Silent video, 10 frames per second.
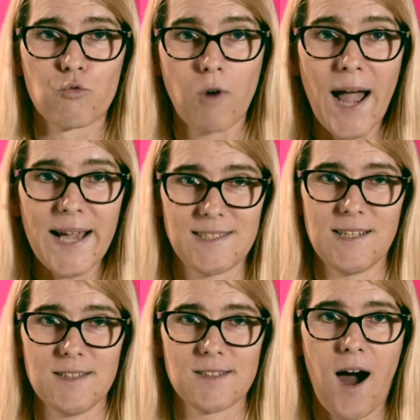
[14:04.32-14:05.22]

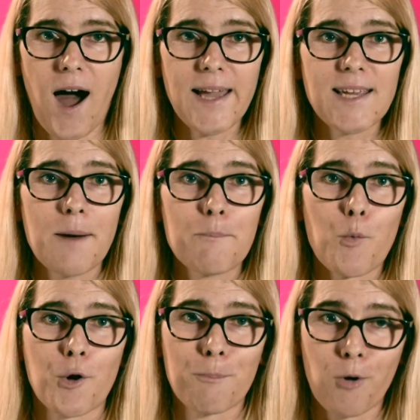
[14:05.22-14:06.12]
rises. I get
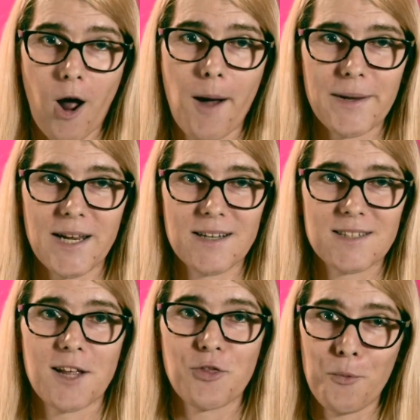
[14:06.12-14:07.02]
more
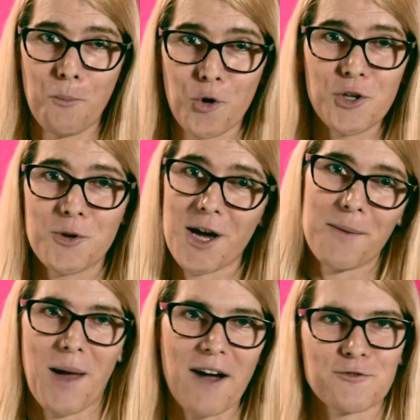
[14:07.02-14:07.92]
prominent the more you
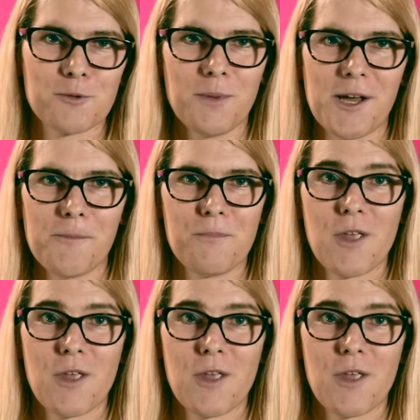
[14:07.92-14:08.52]
come after me.